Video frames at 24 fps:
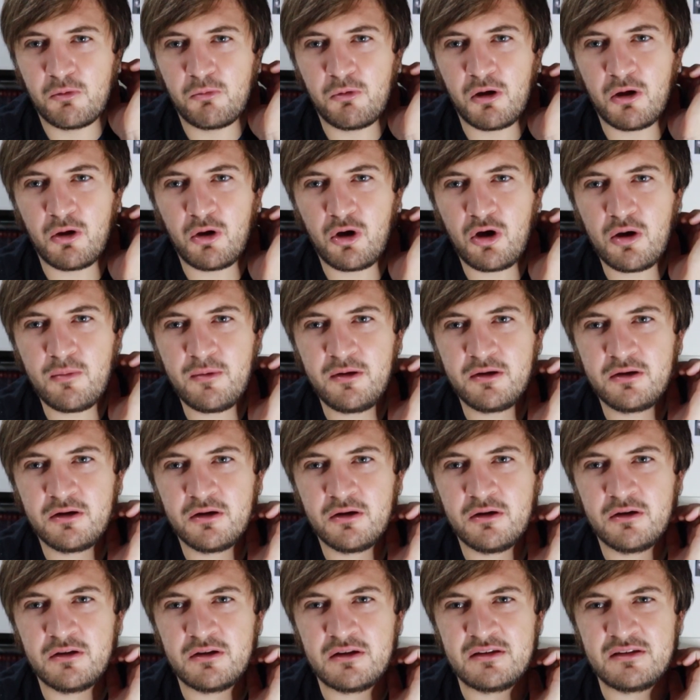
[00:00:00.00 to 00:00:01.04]
While
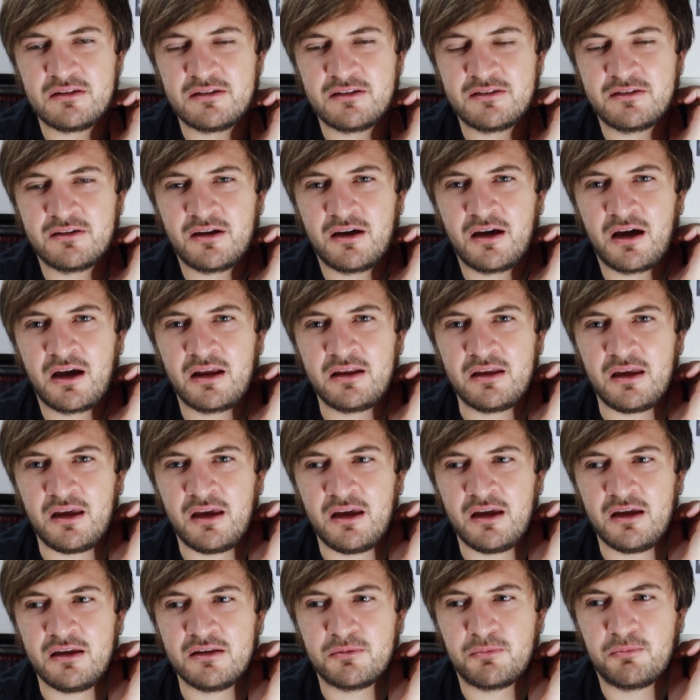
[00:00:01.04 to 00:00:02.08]
Omega design
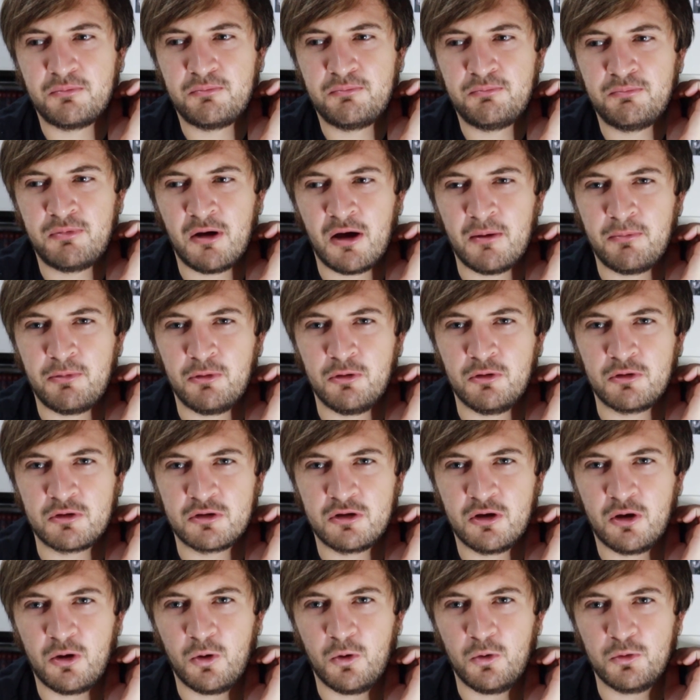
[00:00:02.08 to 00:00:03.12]
is purple and
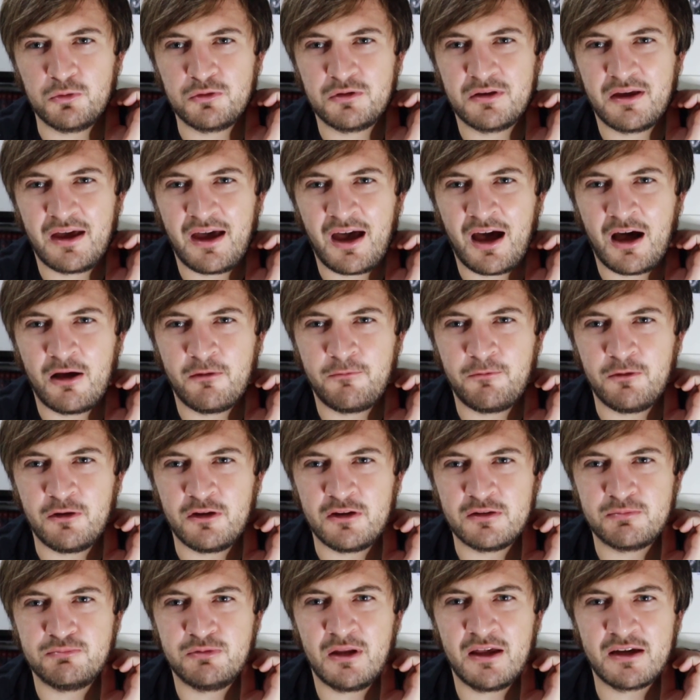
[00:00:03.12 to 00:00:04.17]
gold, Alpha
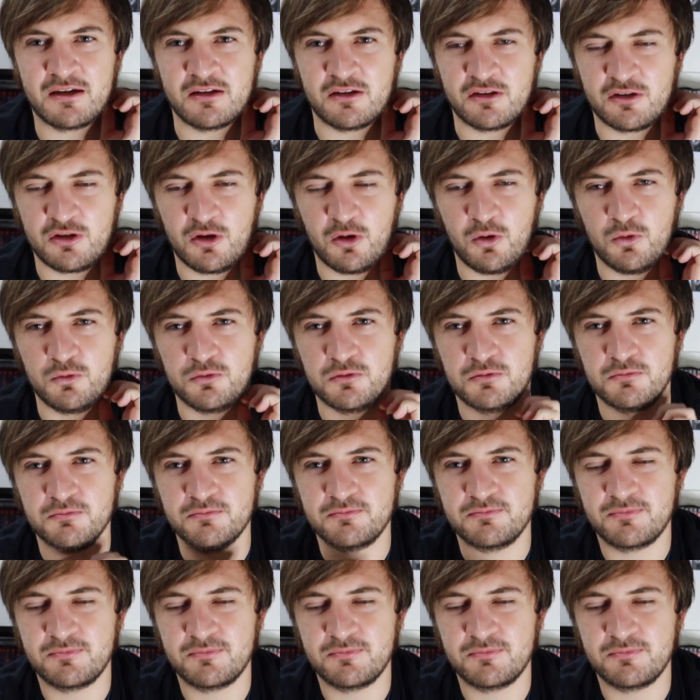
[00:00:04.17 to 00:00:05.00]
is black and gold.